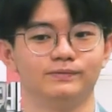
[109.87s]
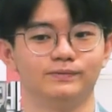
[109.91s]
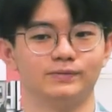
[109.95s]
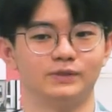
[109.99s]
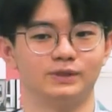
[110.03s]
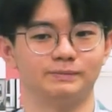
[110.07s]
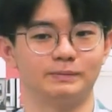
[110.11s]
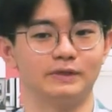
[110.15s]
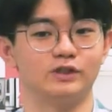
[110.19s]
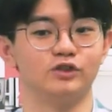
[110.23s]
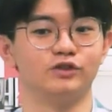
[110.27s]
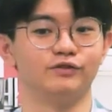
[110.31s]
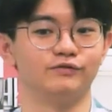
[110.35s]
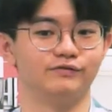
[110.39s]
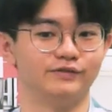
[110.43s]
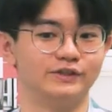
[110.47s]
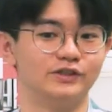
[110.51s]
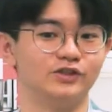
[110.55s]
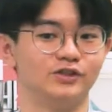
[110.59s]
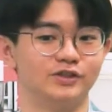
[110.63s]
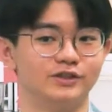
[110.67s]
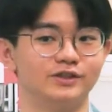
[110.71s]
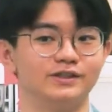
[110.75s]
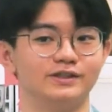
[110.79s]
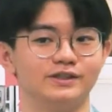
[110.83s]
special
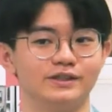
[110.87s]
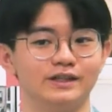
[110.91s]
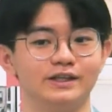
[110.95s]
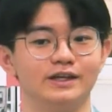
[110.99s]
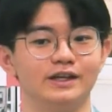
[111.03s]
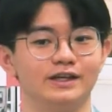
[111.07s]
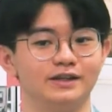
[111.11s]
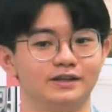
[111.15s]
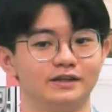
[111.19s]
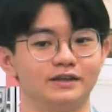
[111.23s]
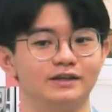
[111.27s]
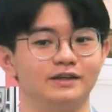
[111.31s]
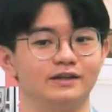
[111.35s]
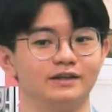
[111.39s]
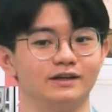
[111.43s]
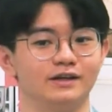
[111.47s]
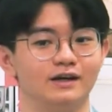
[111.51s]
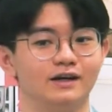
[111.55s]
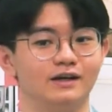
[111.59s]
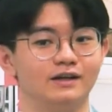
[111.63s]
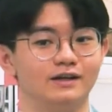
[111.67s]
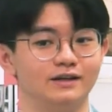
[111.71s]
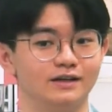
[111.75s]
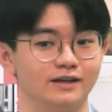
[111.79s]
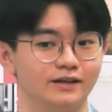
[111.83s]
features that I think
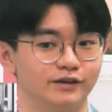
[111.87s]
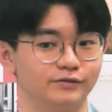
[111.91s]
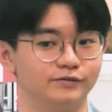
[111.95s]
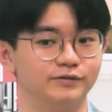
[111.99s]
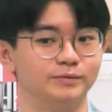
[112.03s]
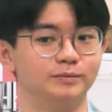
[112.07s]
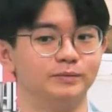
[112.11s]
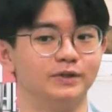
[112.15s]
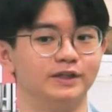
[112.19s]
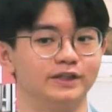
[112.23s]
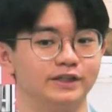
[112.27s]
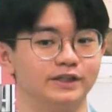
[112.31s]
I have in my